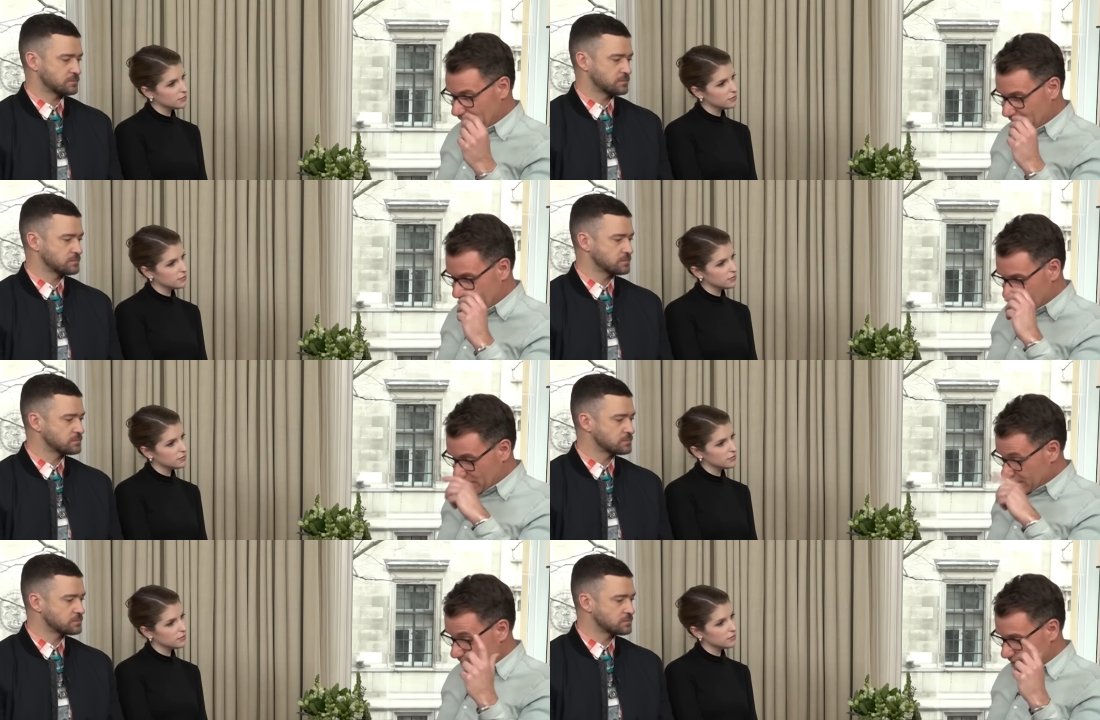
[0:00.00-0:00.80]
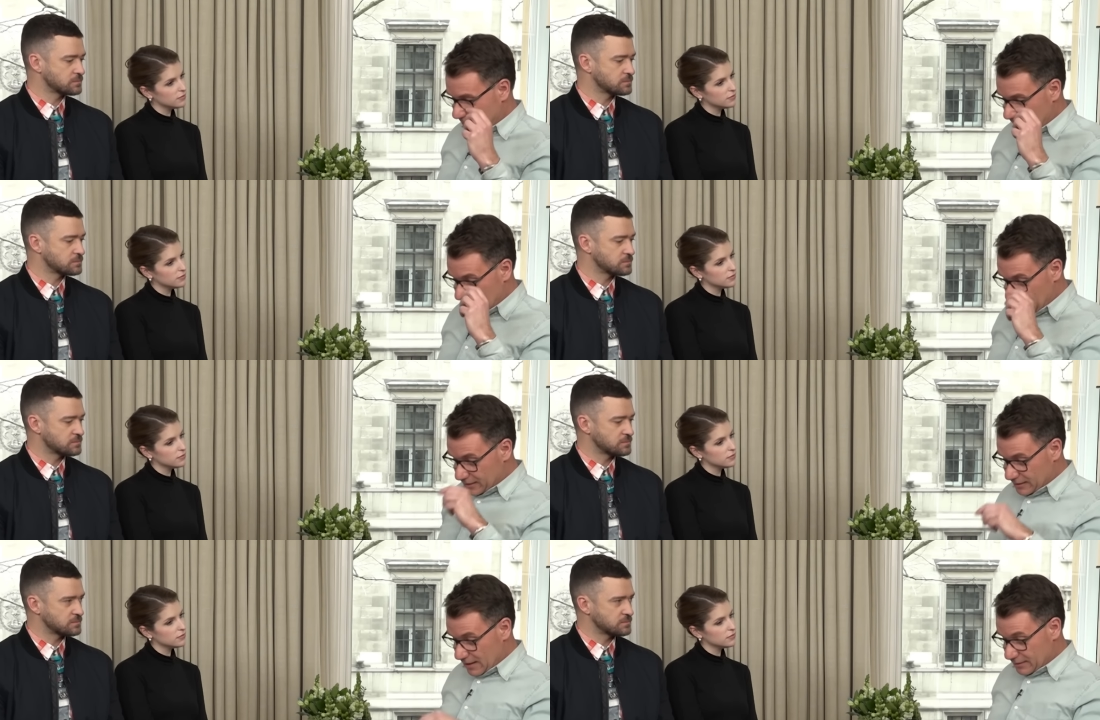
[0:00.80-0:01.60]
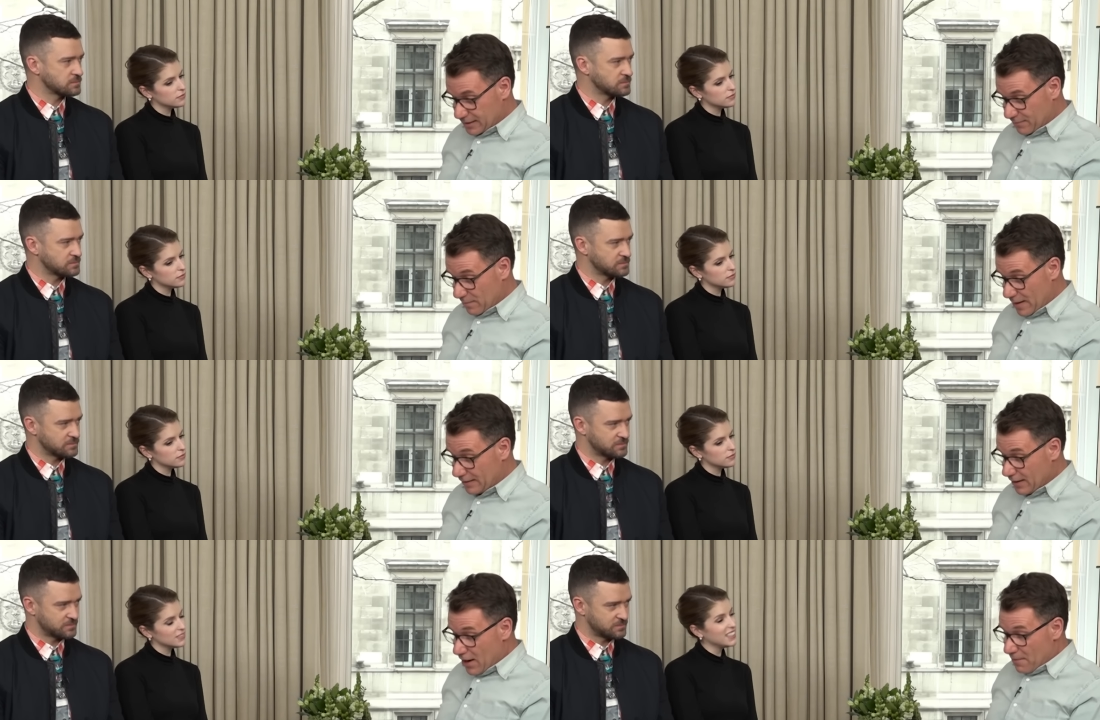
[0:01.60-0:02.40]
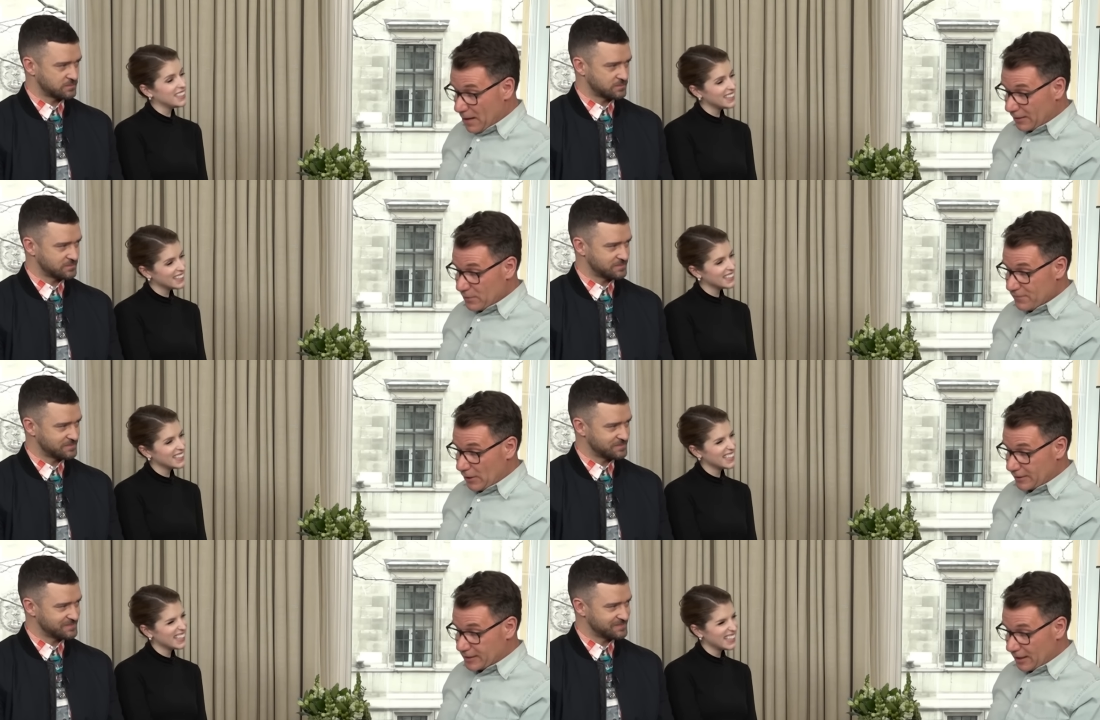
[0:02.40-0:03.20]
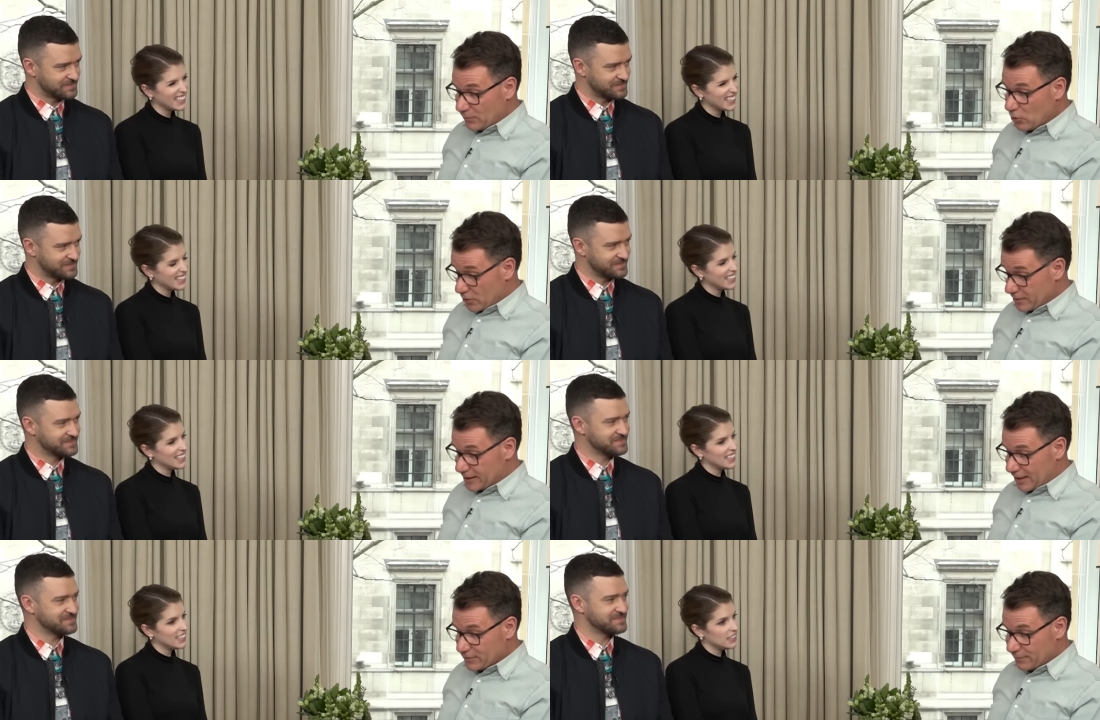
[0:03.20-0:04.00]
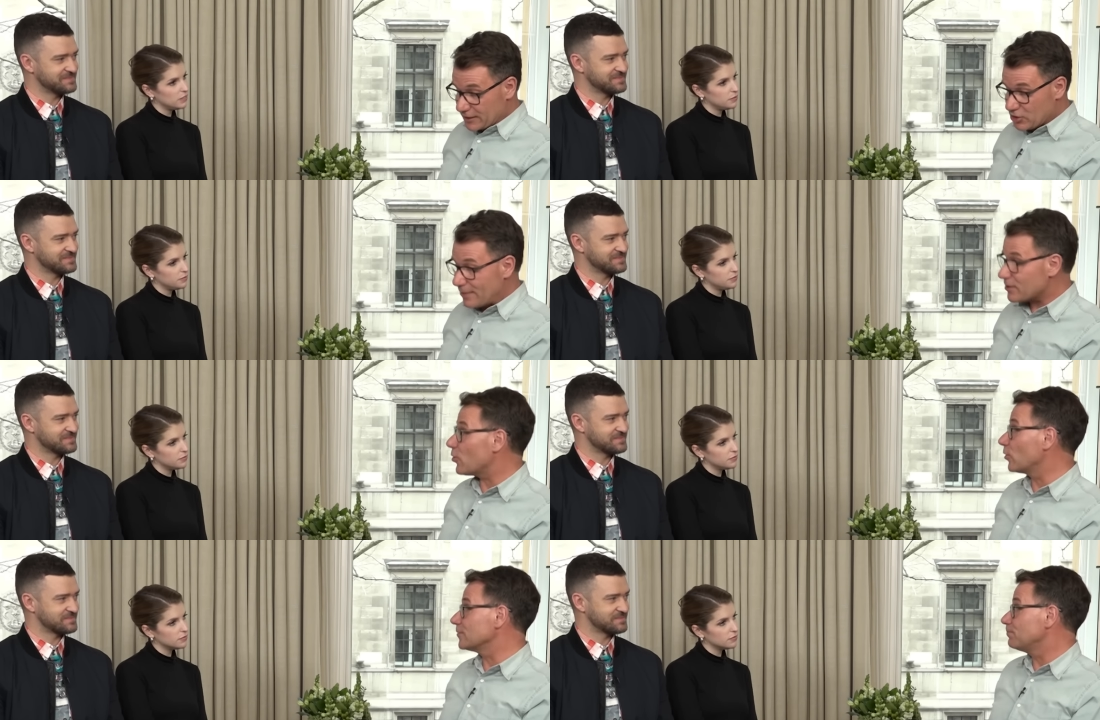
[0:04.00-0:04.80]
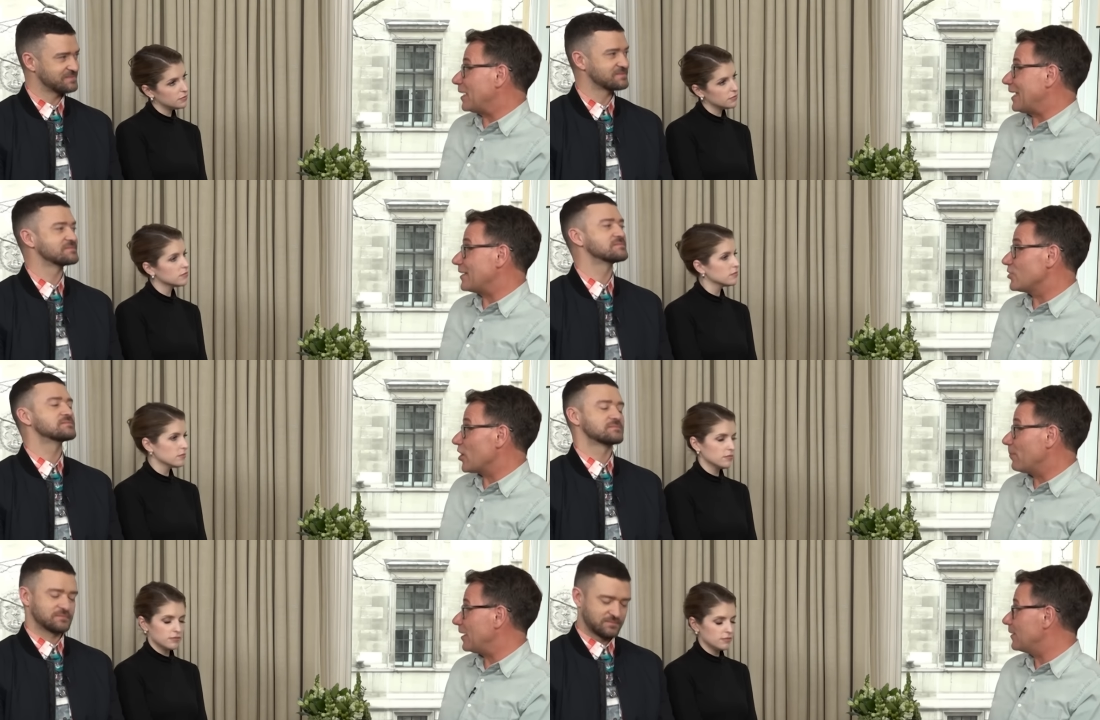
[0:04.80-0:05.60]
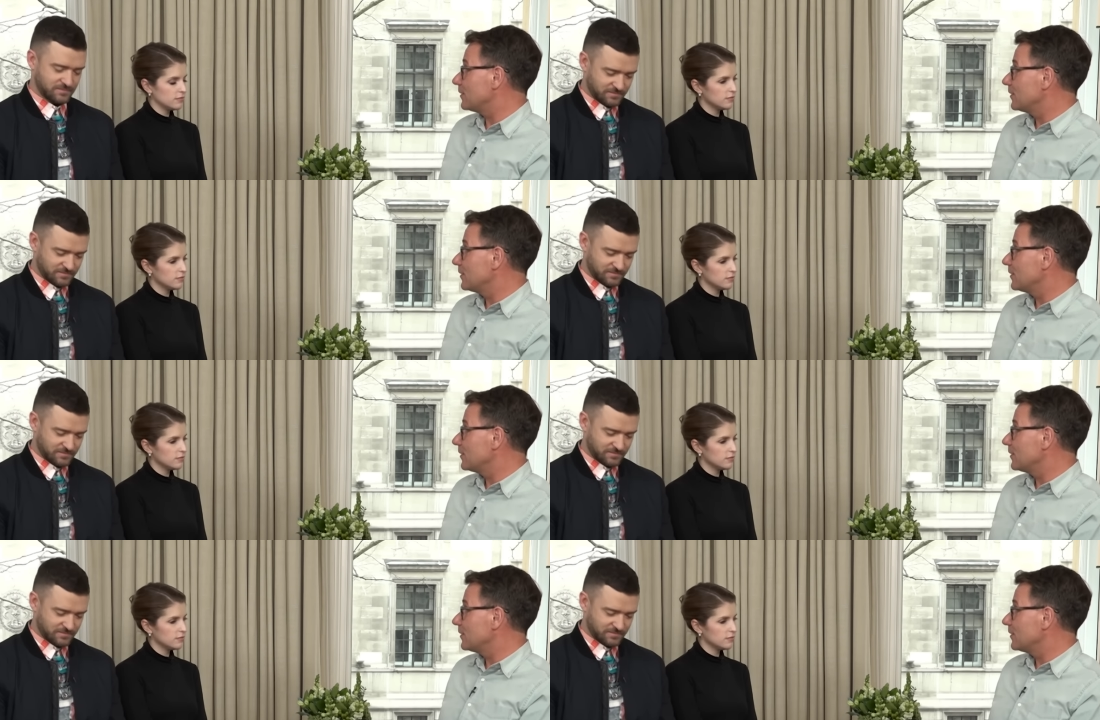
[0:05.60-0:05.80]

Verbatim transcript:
Speaker 1: clearly I've aged because I didn't need my glasses last time we met. But we've got um, your good selves, obviously. James Corden, Biggie and Chubby.